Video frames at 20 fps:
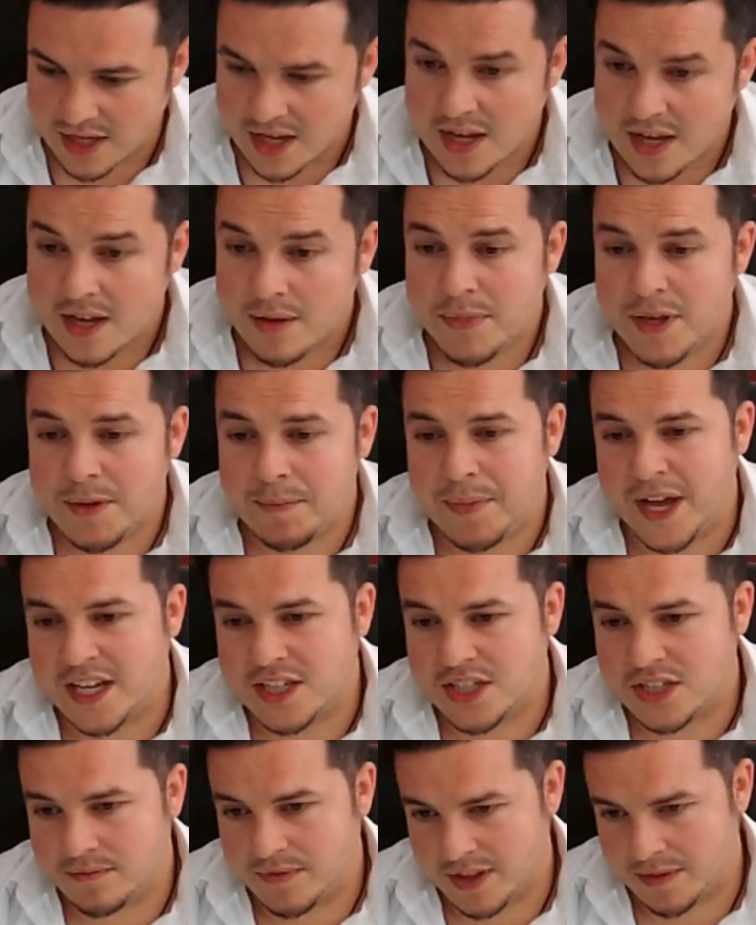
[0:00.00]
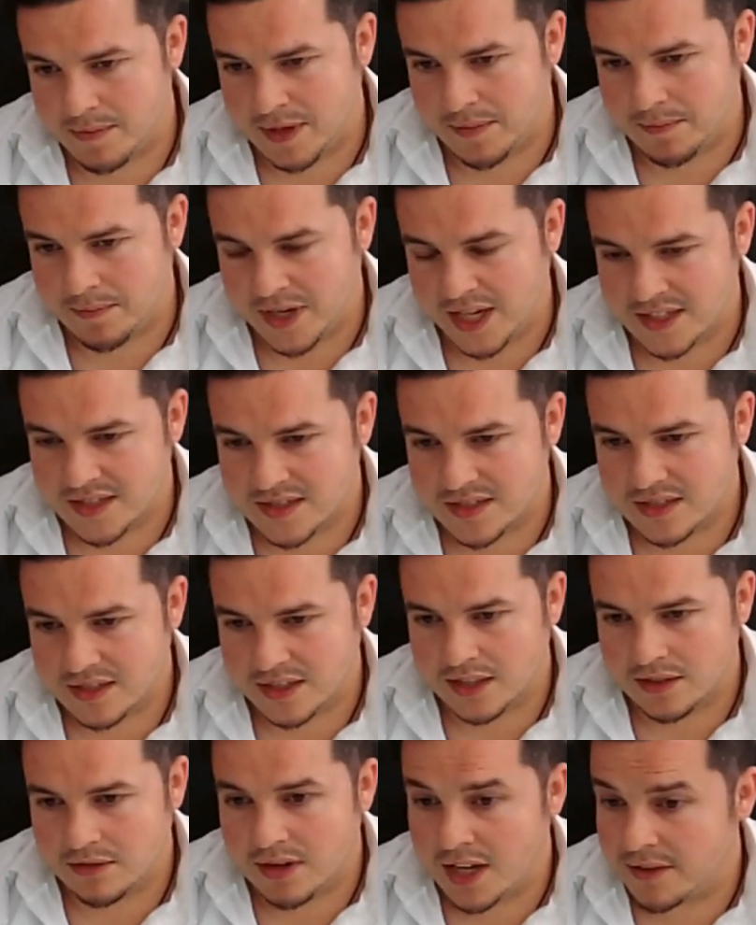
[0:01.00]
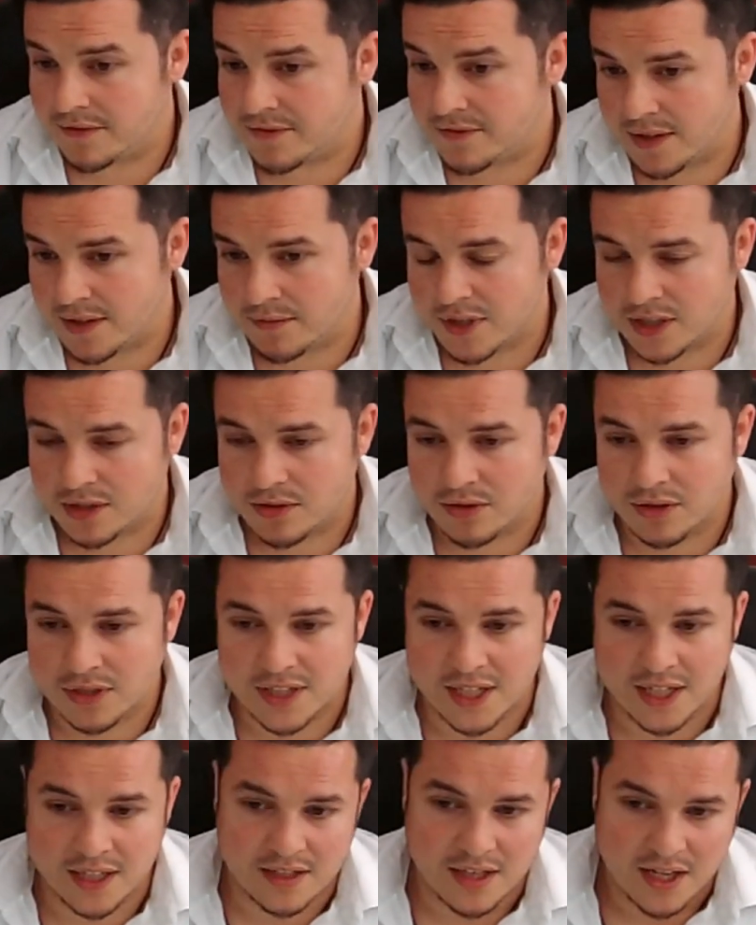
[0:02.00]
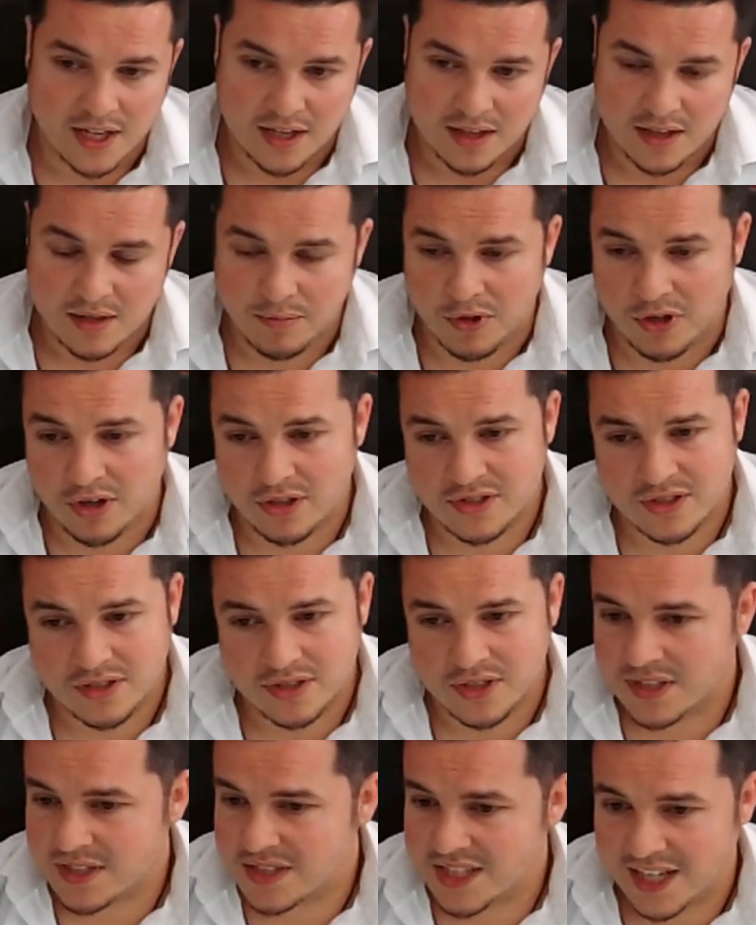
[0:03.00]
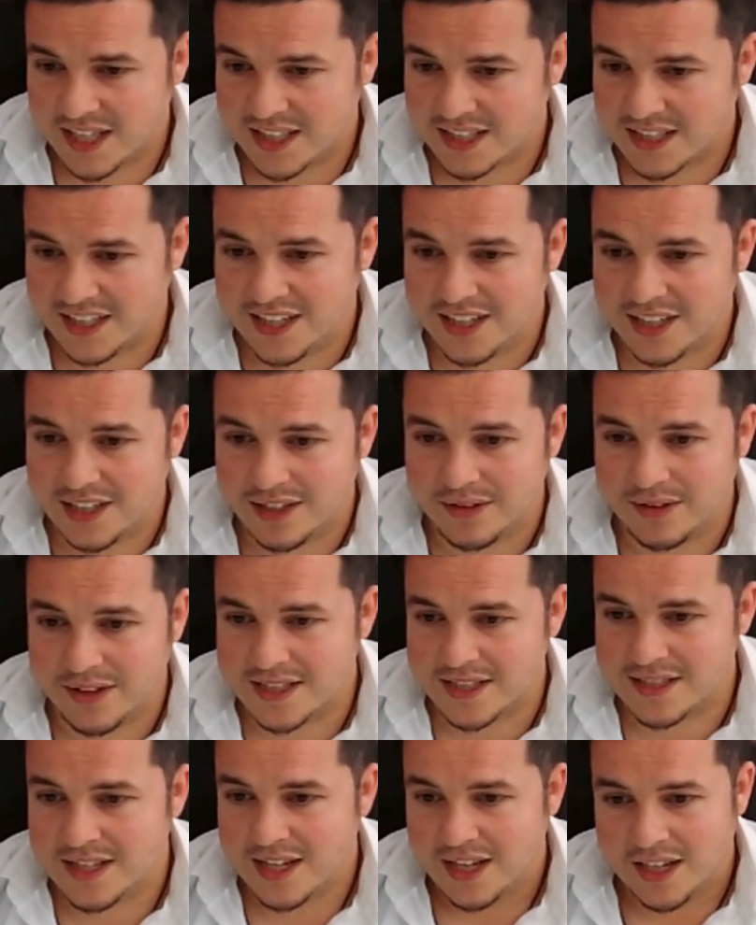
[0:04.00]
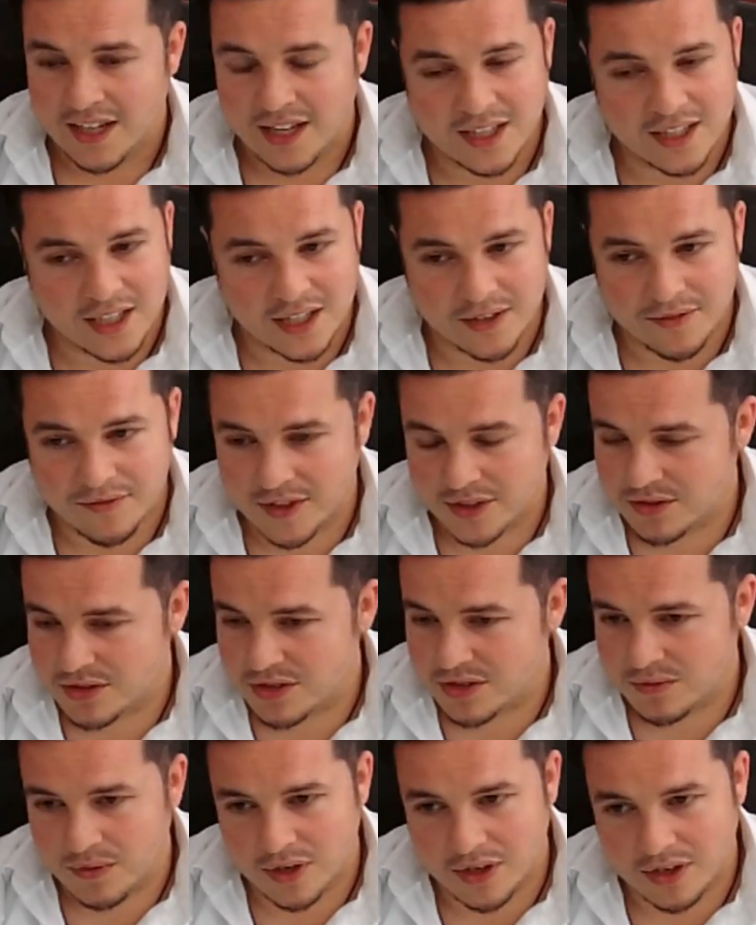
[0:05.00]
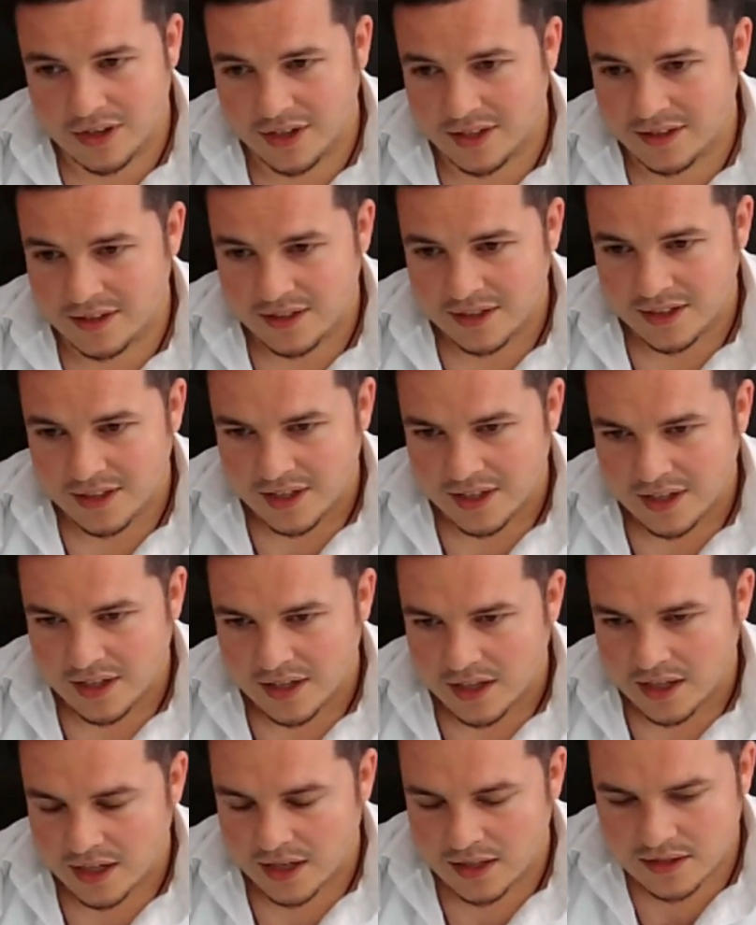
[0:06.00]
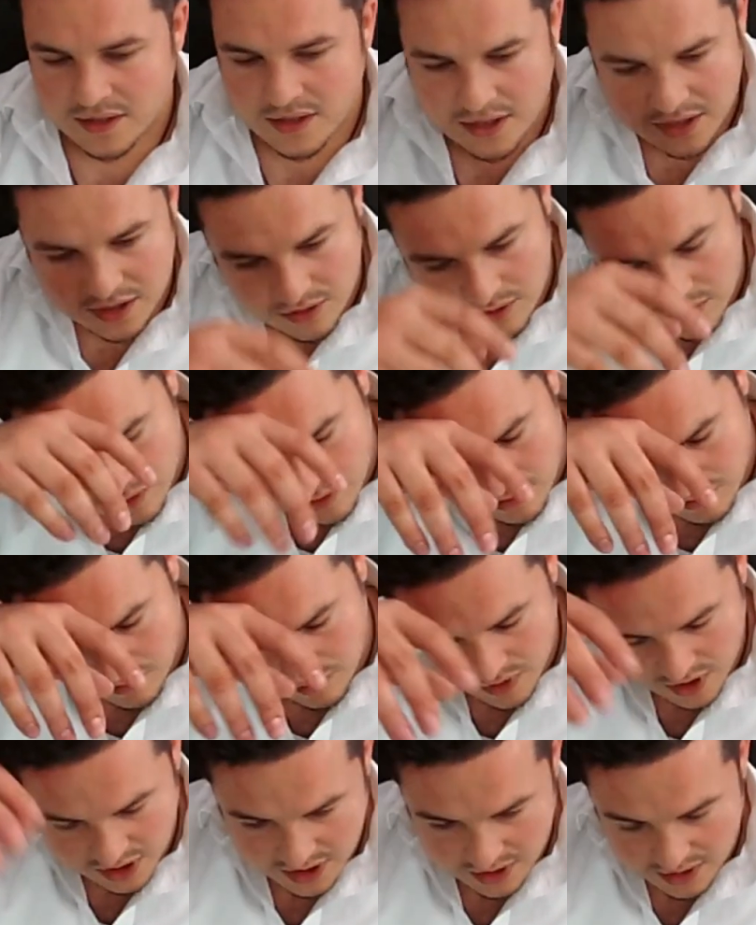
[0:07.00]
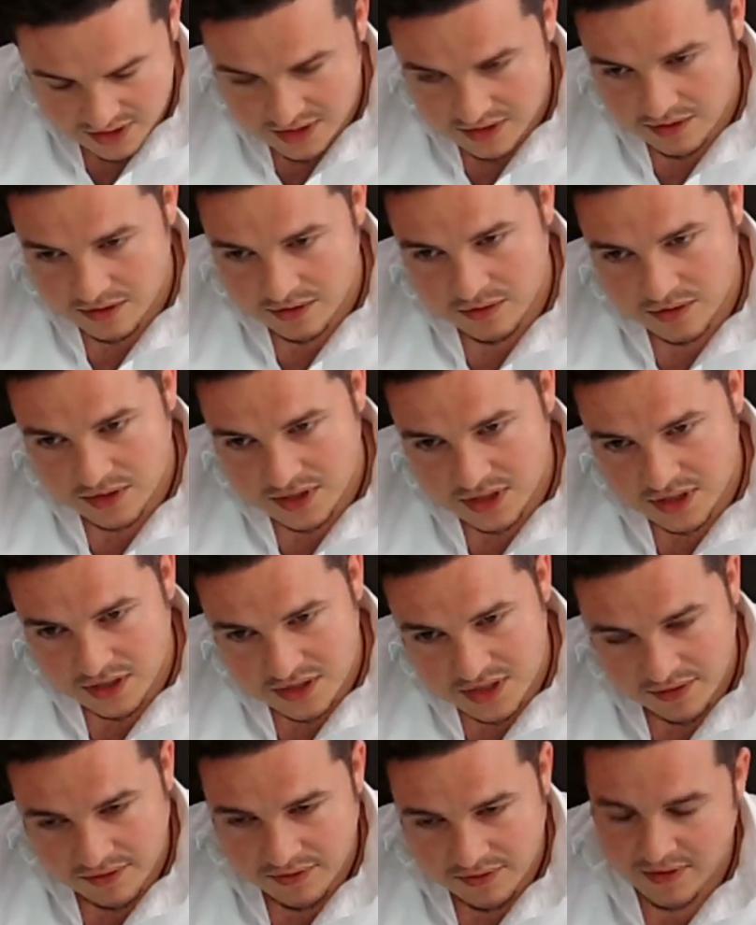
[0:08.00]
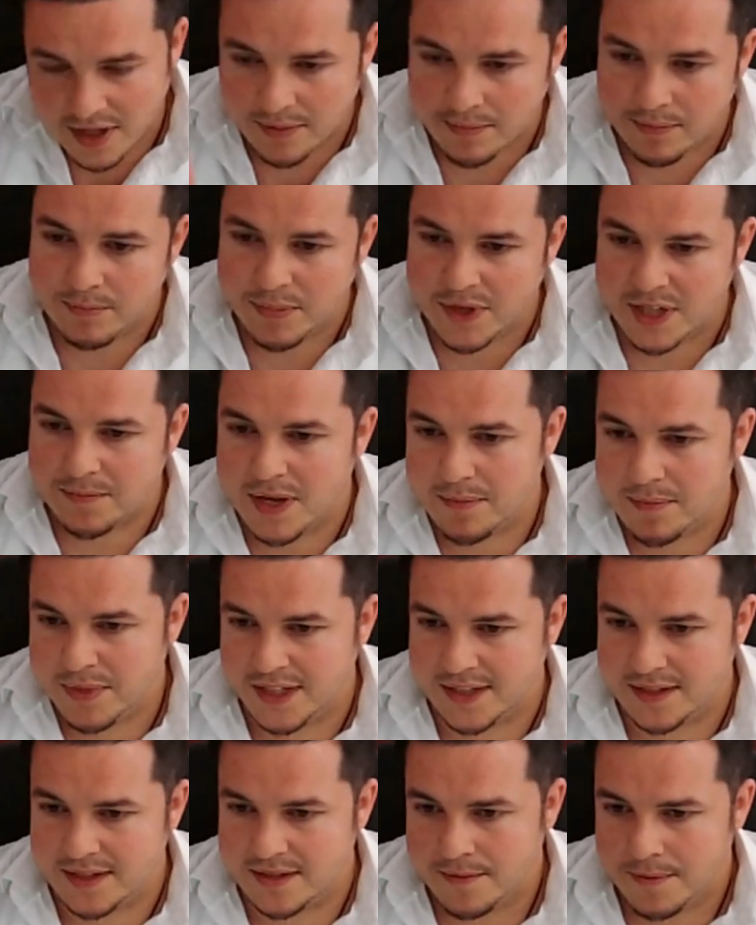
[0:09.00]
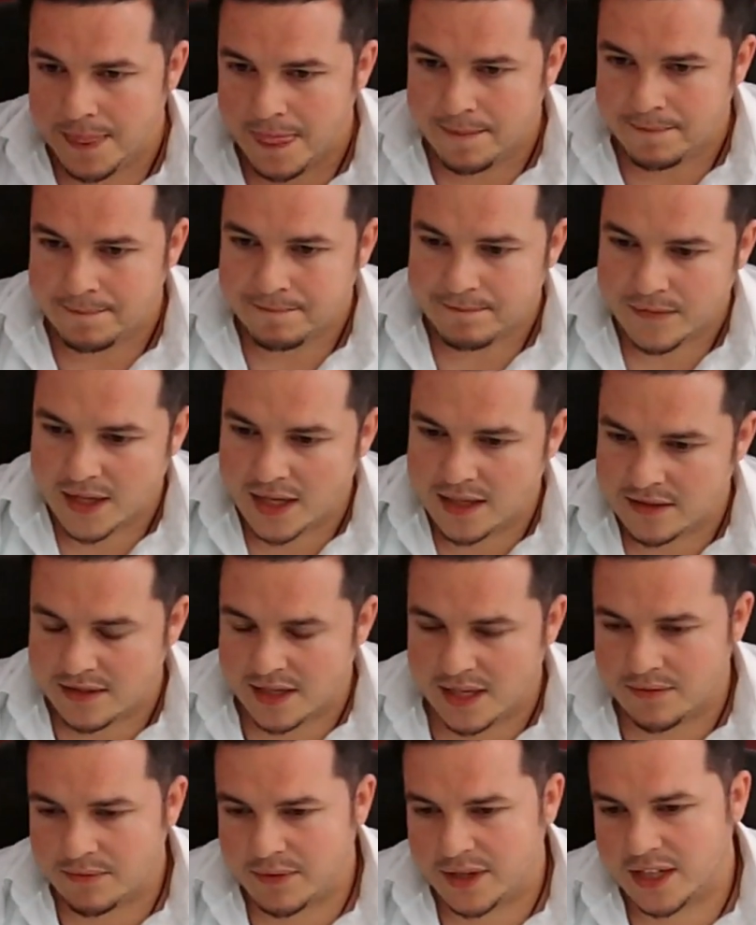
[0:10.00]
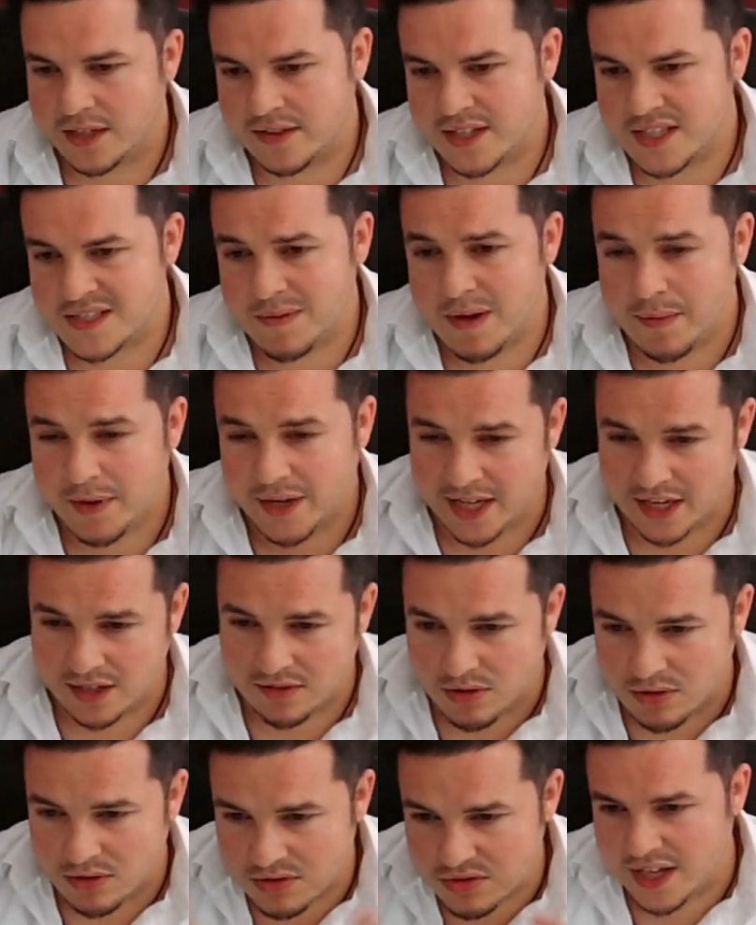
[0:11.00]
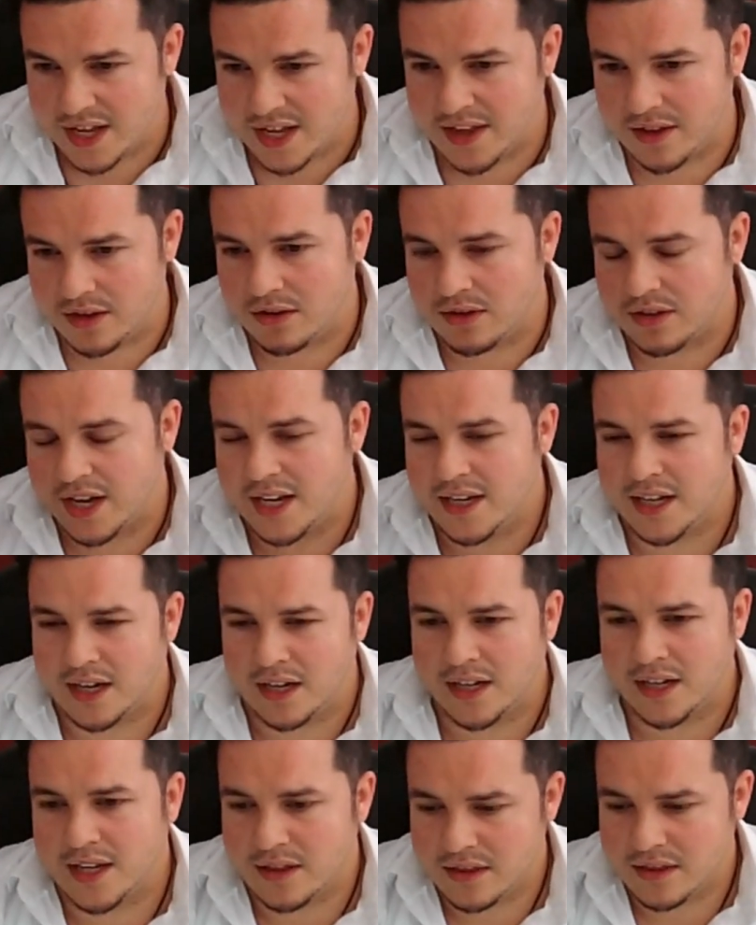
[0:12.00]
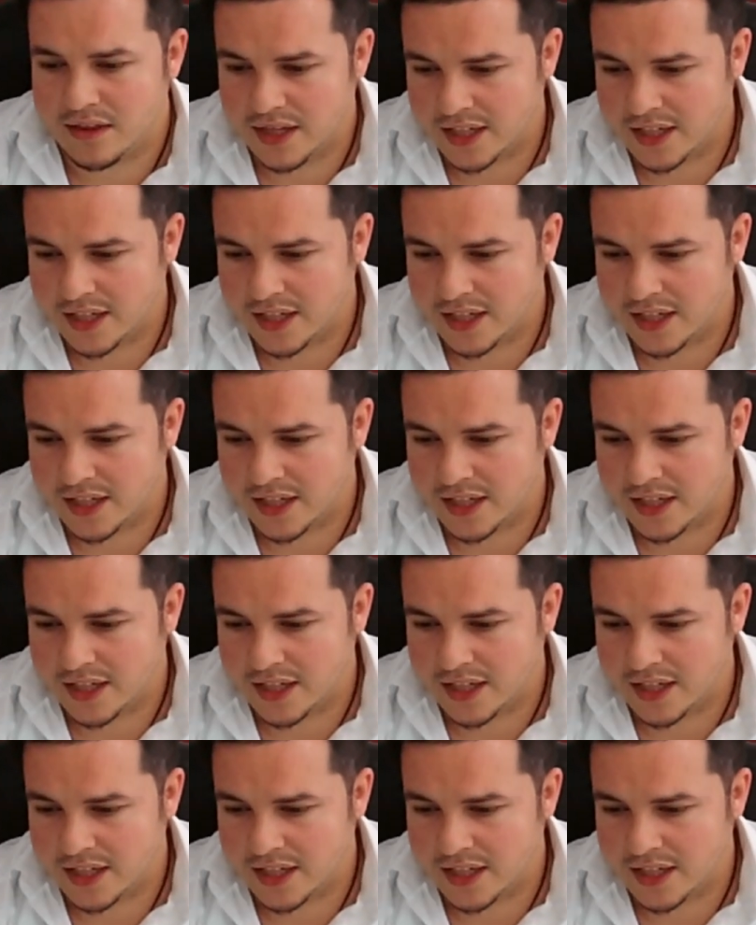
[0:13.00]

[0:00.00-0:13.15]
Be patient with me, please. You know, I've done what I could and the ball's on your side. You know, there's enough for you to work on and, you know, work yourself up bit by bit. And then this way we can grow together organically, I think.